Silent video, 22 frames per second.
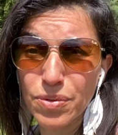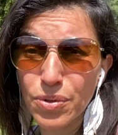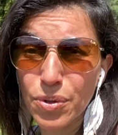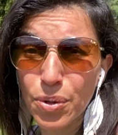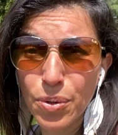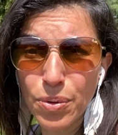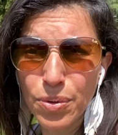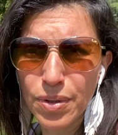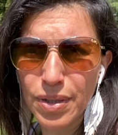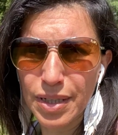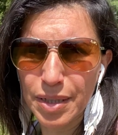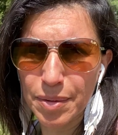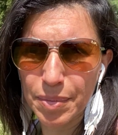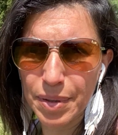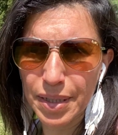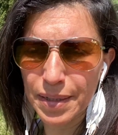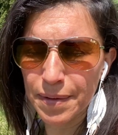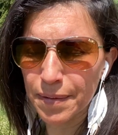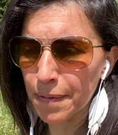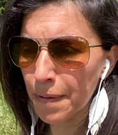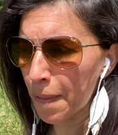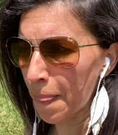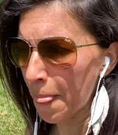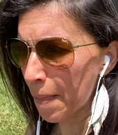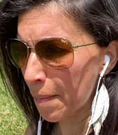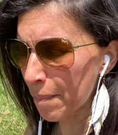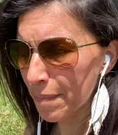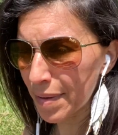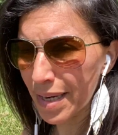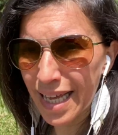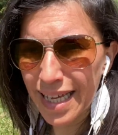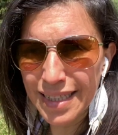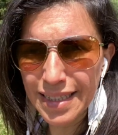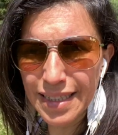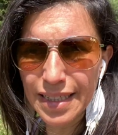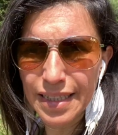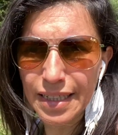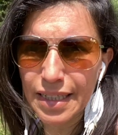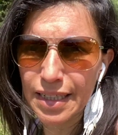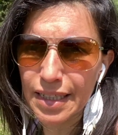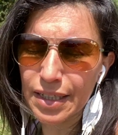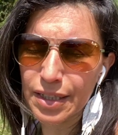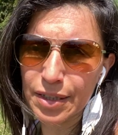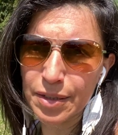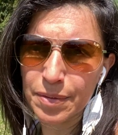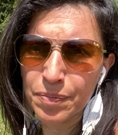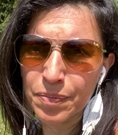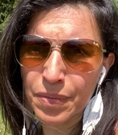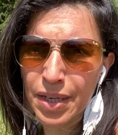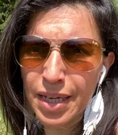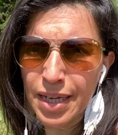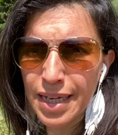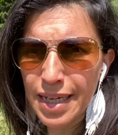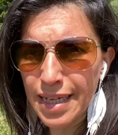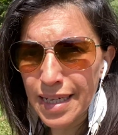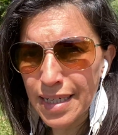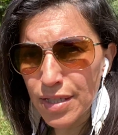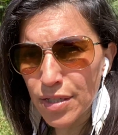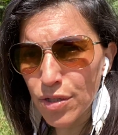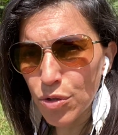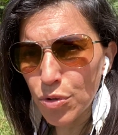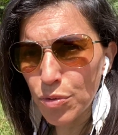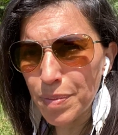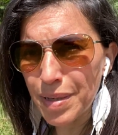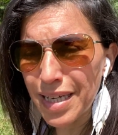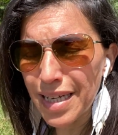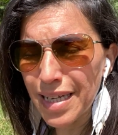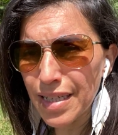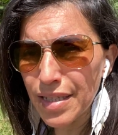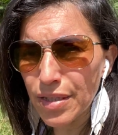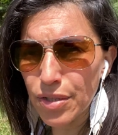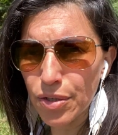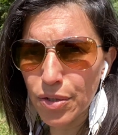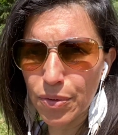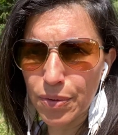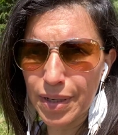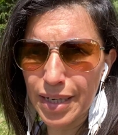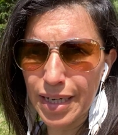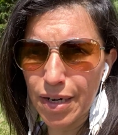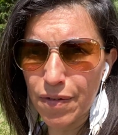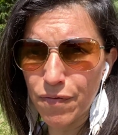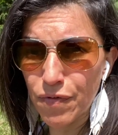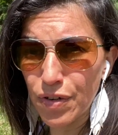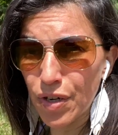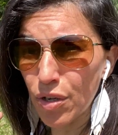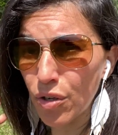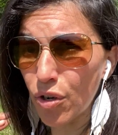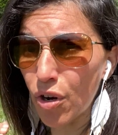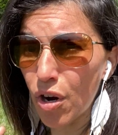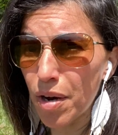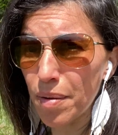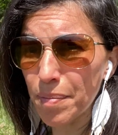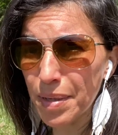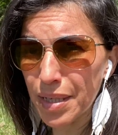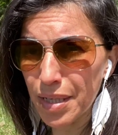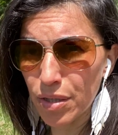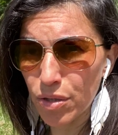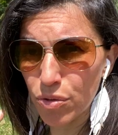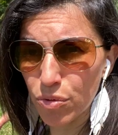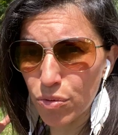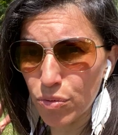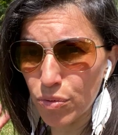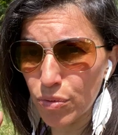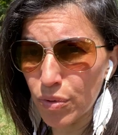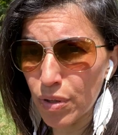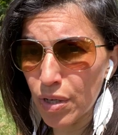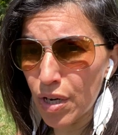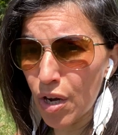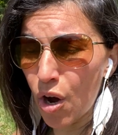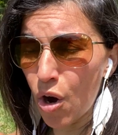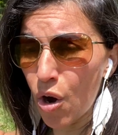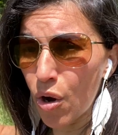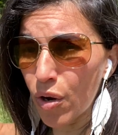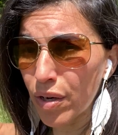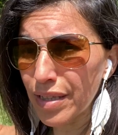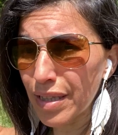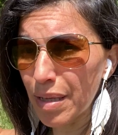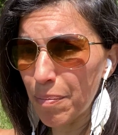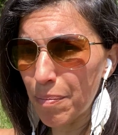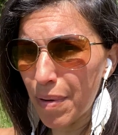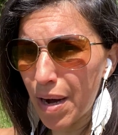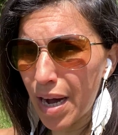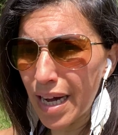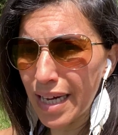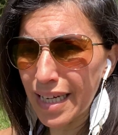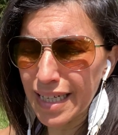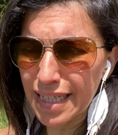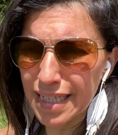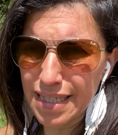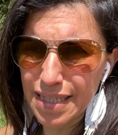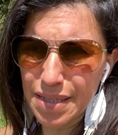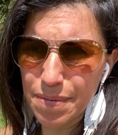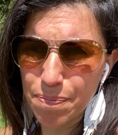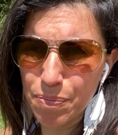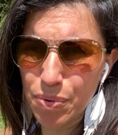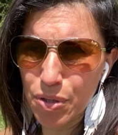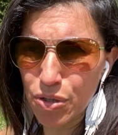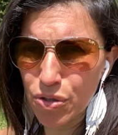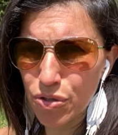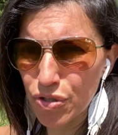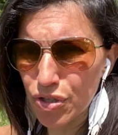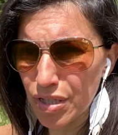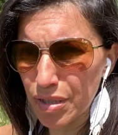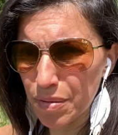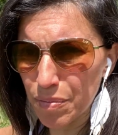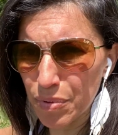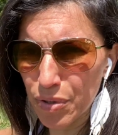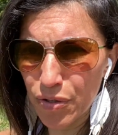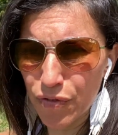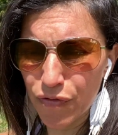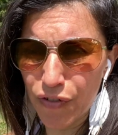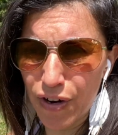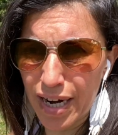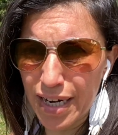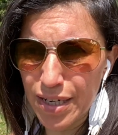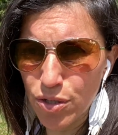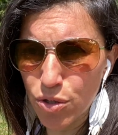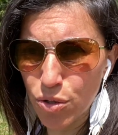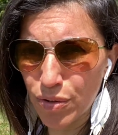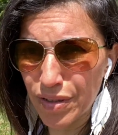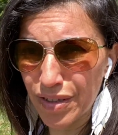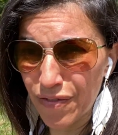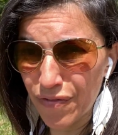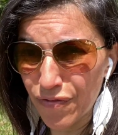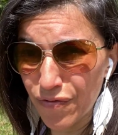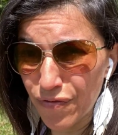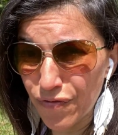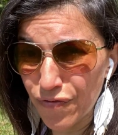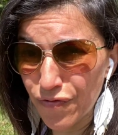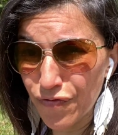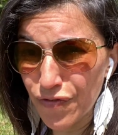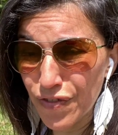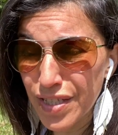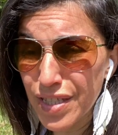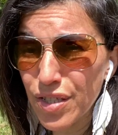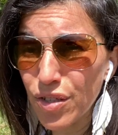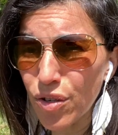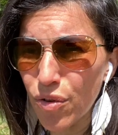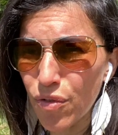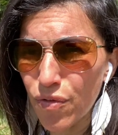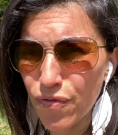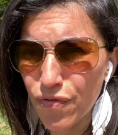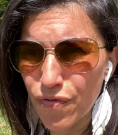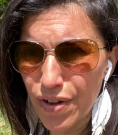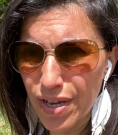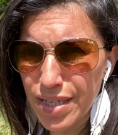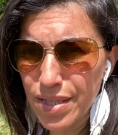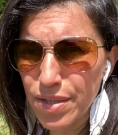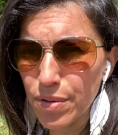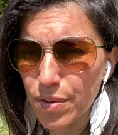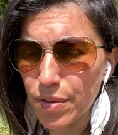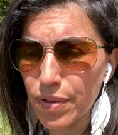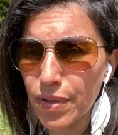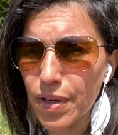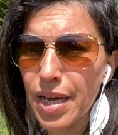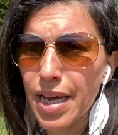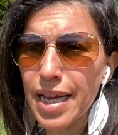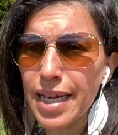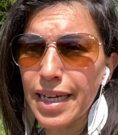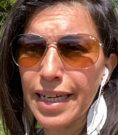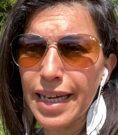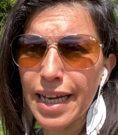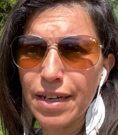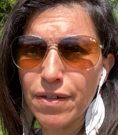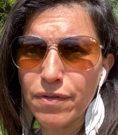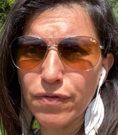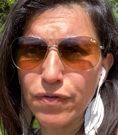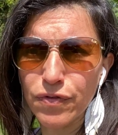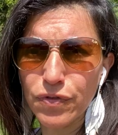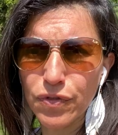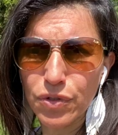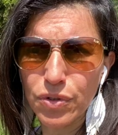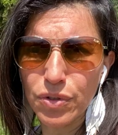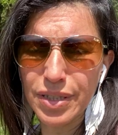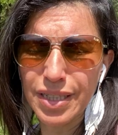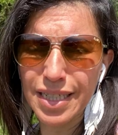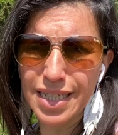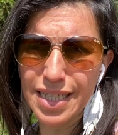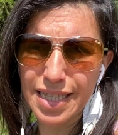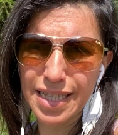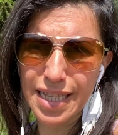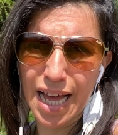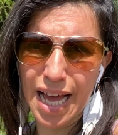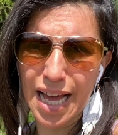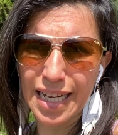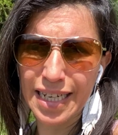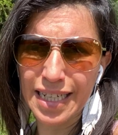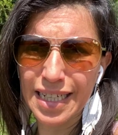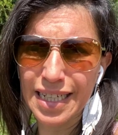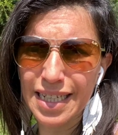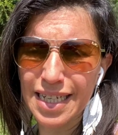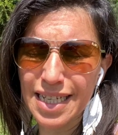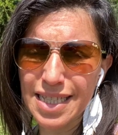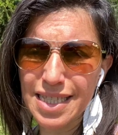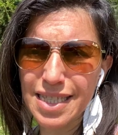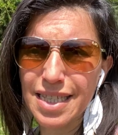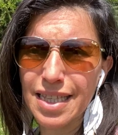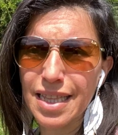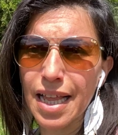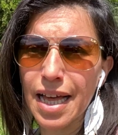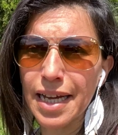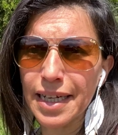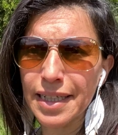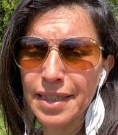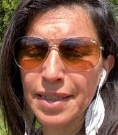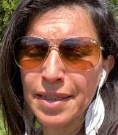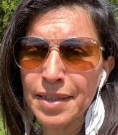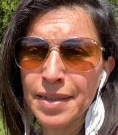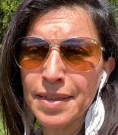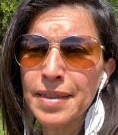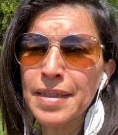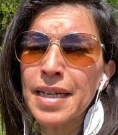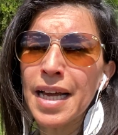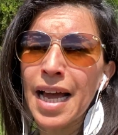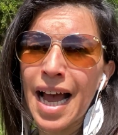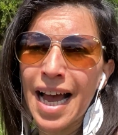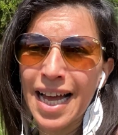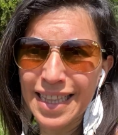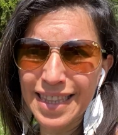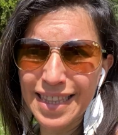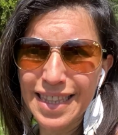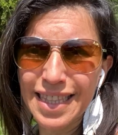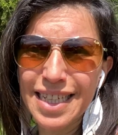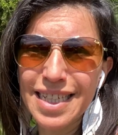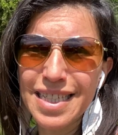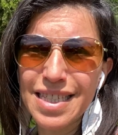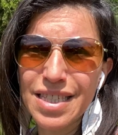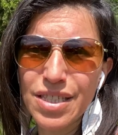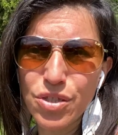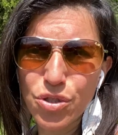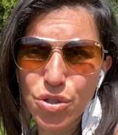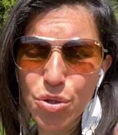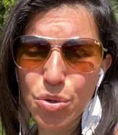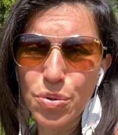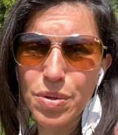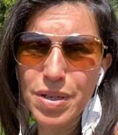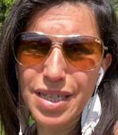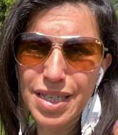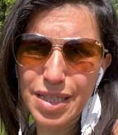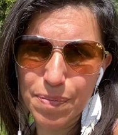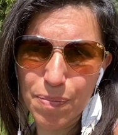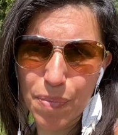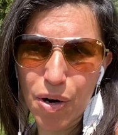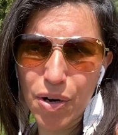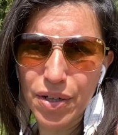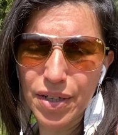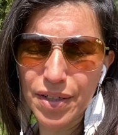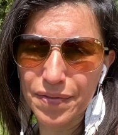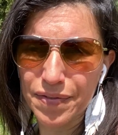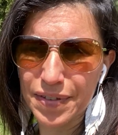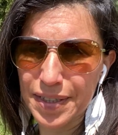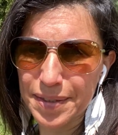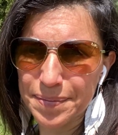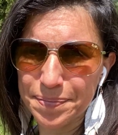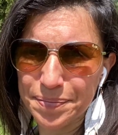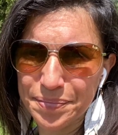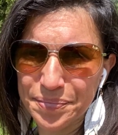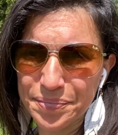totally been planted here, is to be integrated. We are coming through all the bodies purging, purifying, so the physical vessel can fully stand in its light. And this too is part of it.